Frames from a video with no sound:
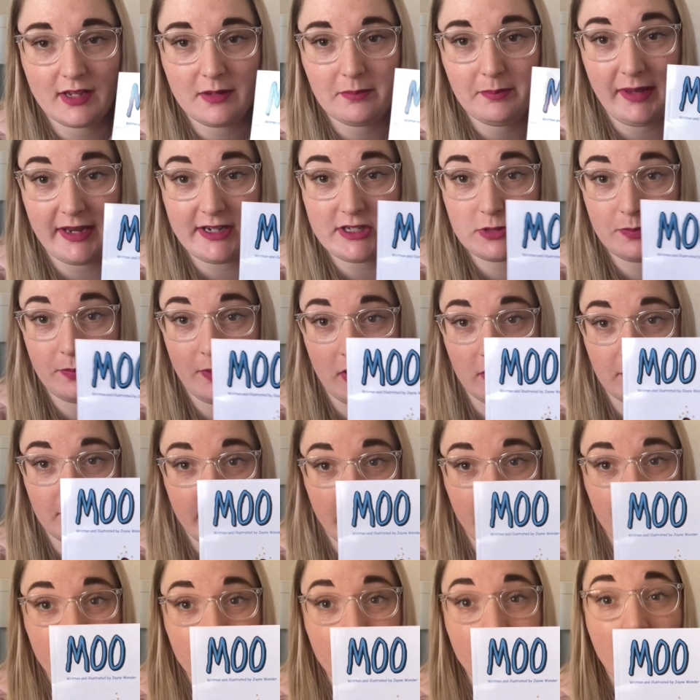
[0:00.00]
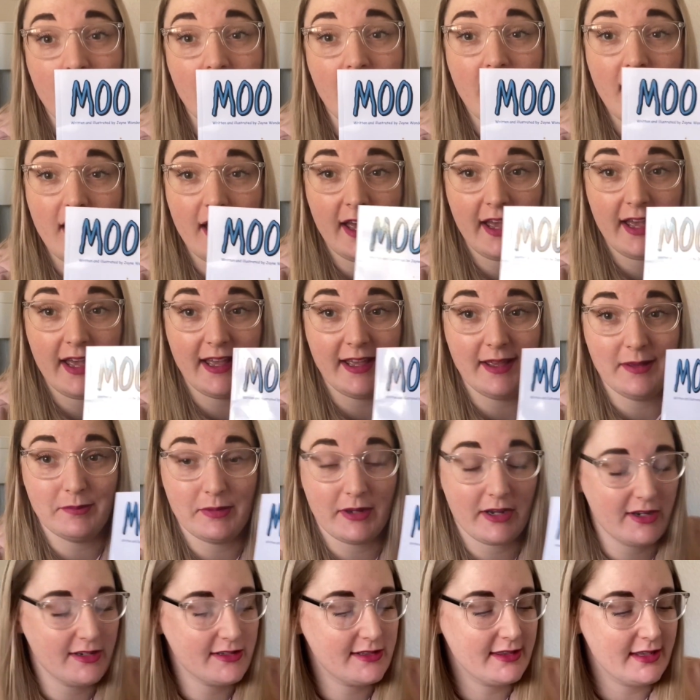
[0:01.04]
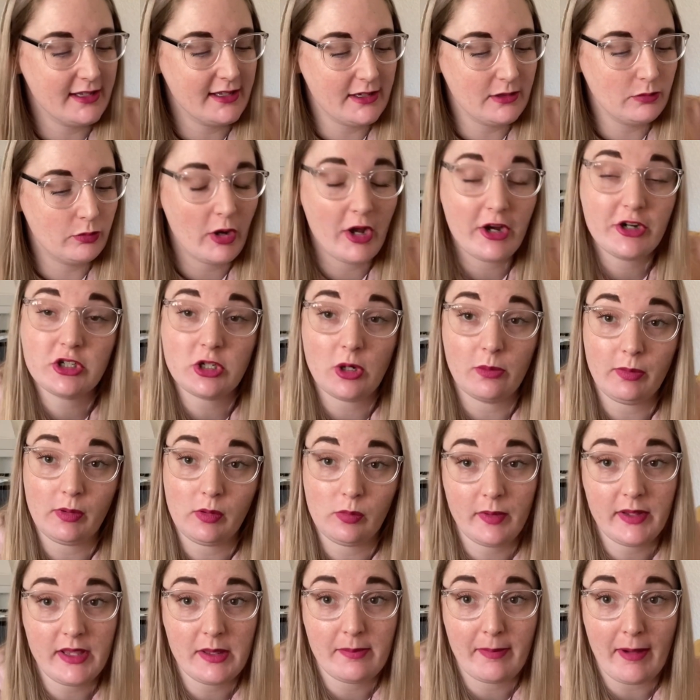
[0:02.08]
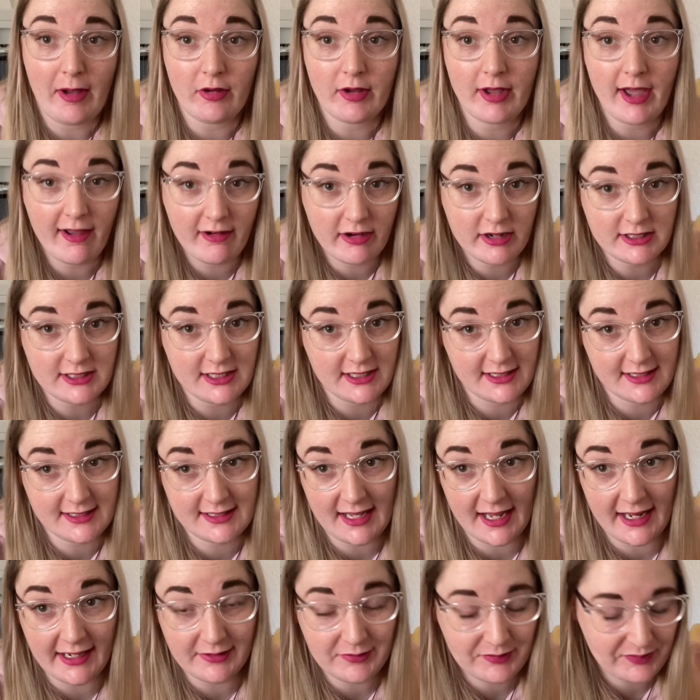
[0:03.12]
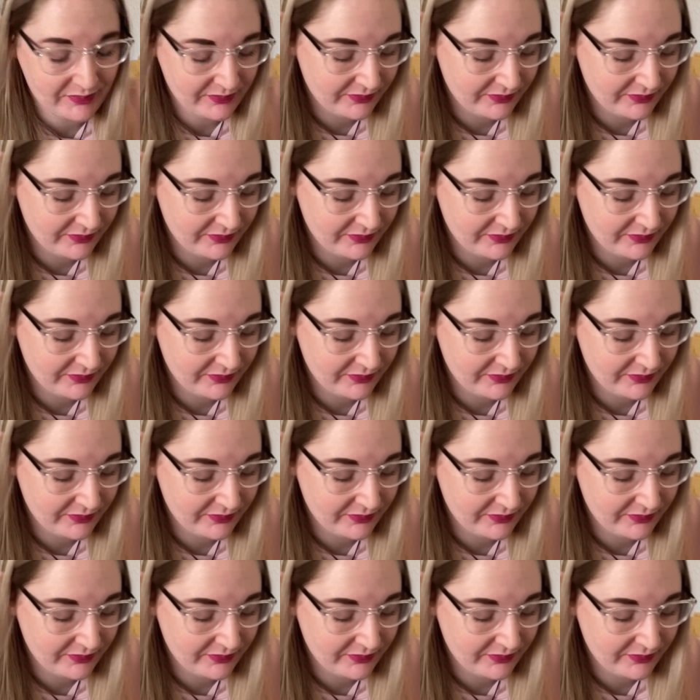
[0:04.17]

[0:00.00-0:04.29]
picture book Moo, because the workshop will be about character design.